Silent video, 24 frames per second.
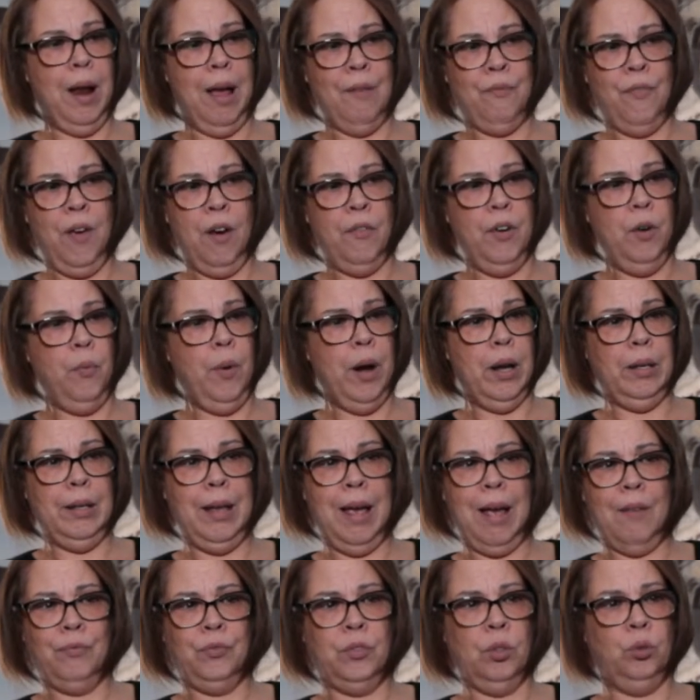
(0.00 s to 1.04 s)
I very rarely
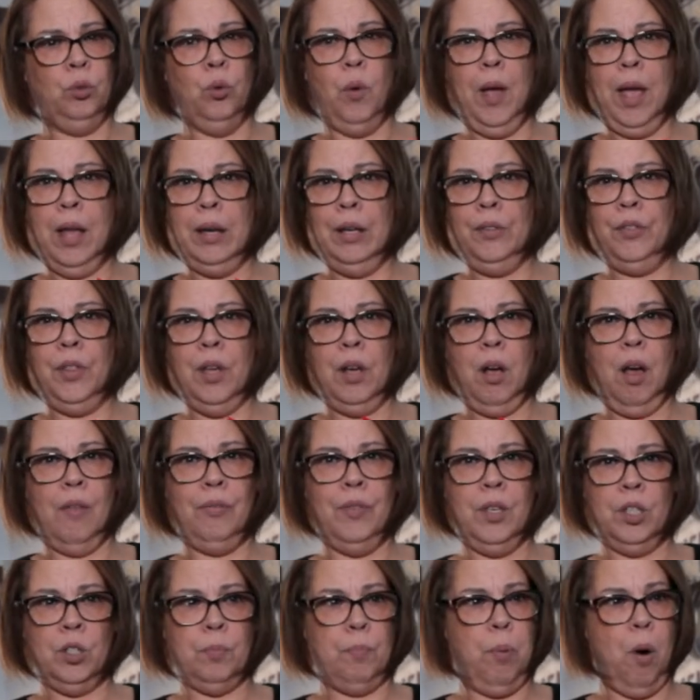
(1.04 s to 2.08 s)
have to do anything on
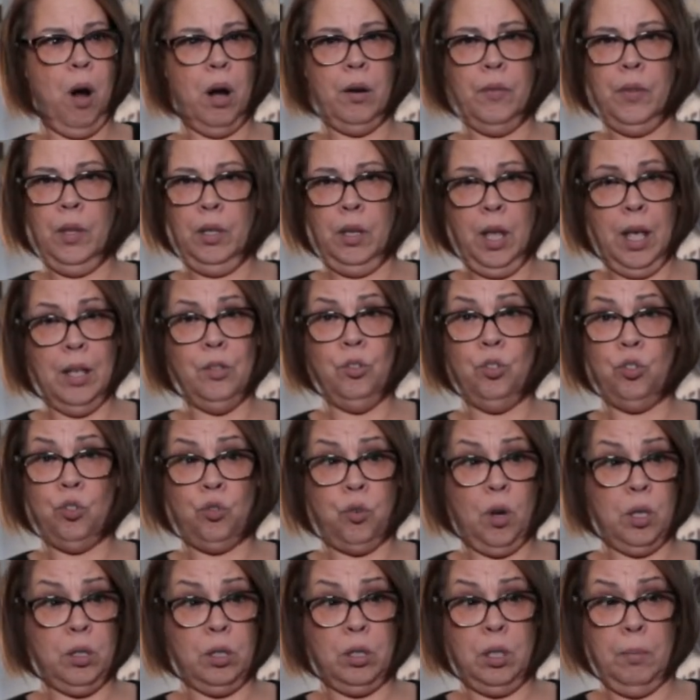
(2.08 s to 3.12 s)
this part of the lens,
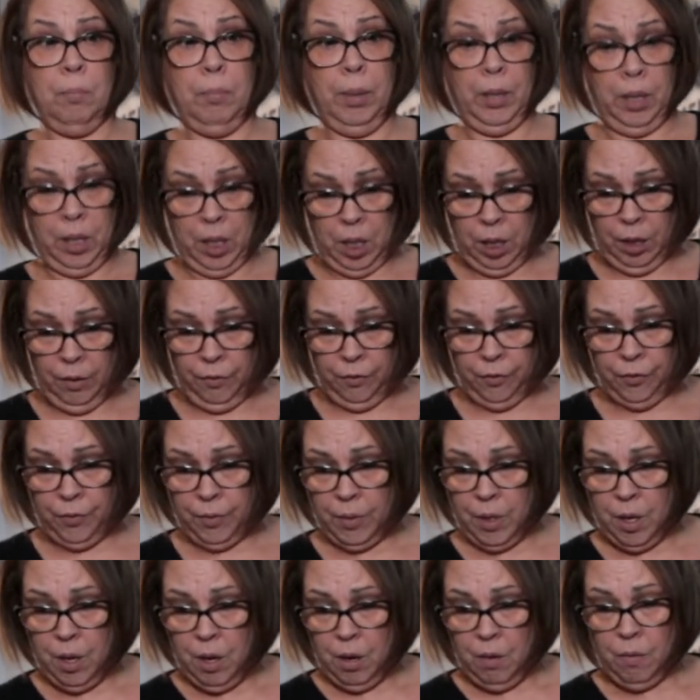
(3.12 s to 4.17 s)
trust and believe,
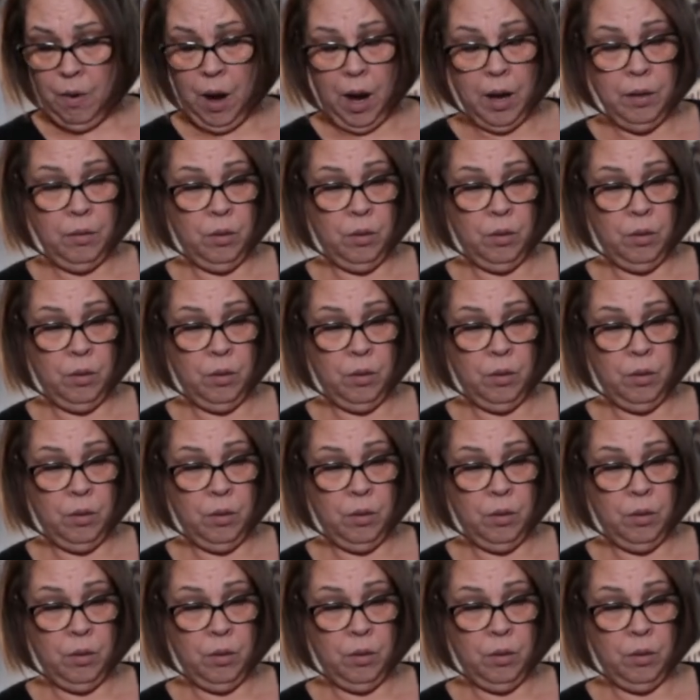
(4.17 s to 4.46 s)
right?